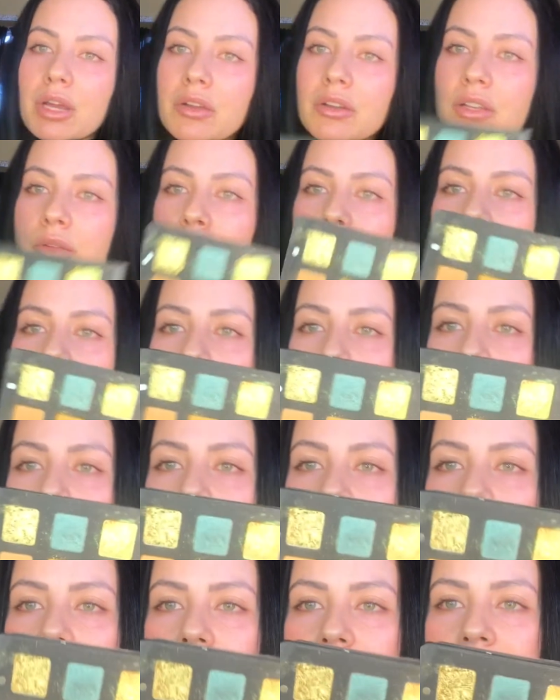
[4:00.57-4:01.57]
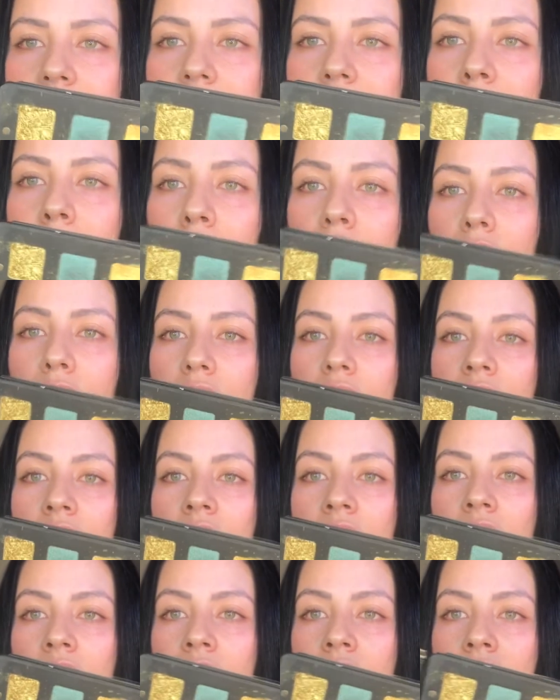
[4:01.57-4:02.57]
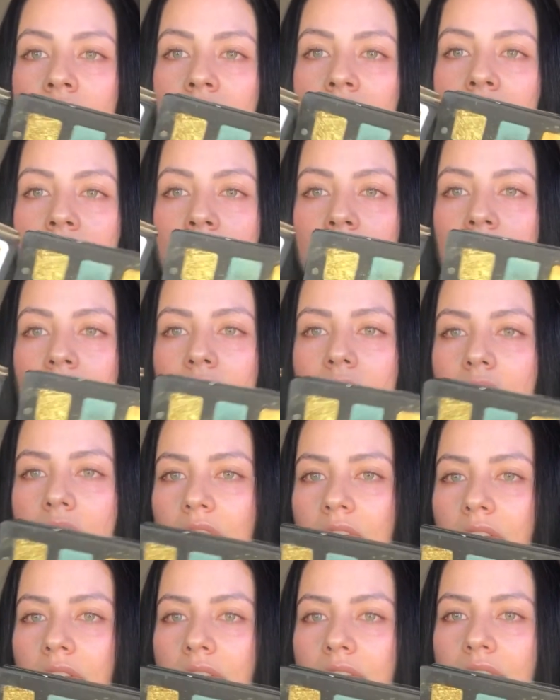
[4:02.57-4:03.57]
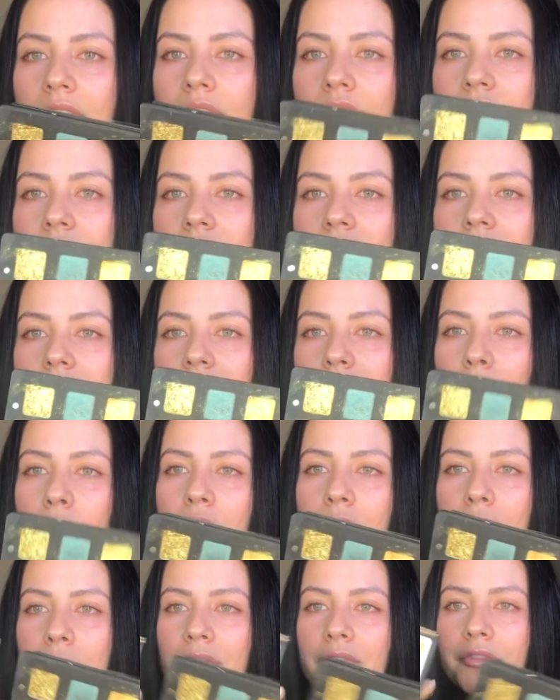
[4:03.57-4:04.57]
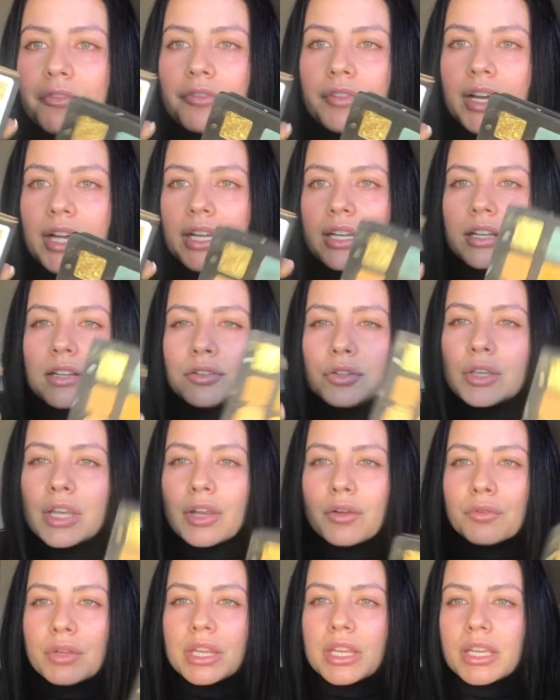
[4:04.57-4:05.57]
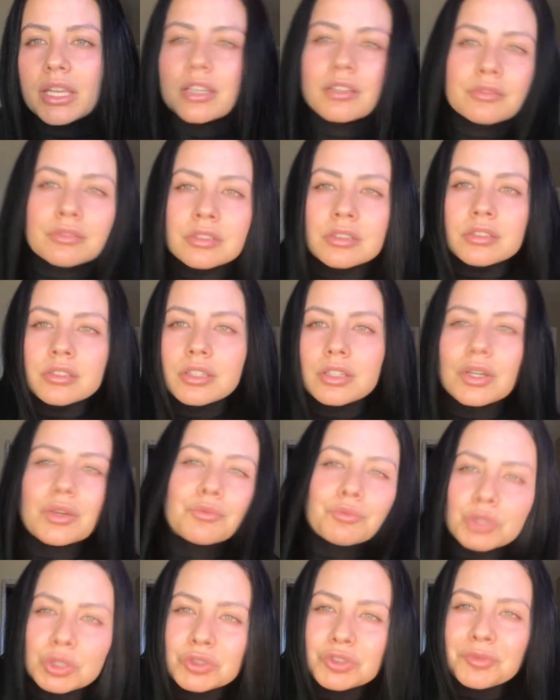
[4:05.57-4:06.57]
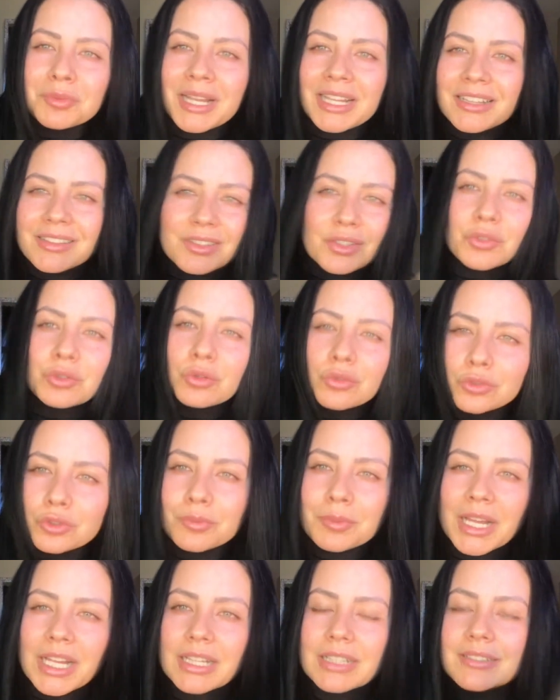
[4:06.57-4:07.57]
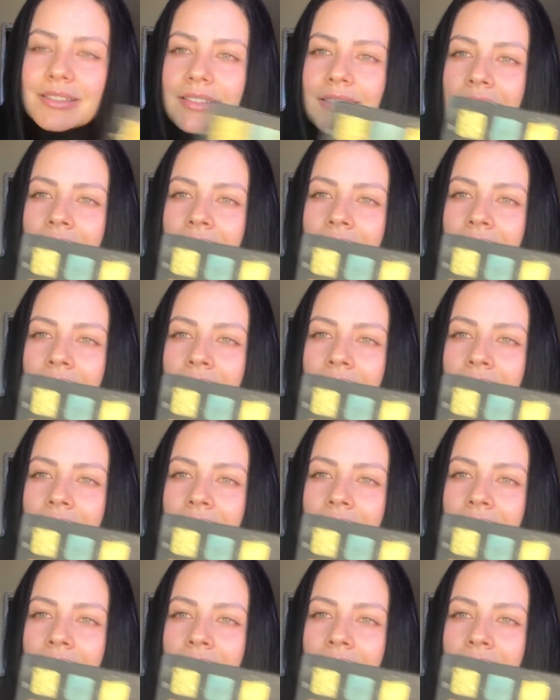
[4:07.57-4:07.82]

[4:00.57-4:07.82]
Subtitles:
and they weren't as similar, then it would have been fine. Because you can't really, you know, neutral palettes are neutral palettes.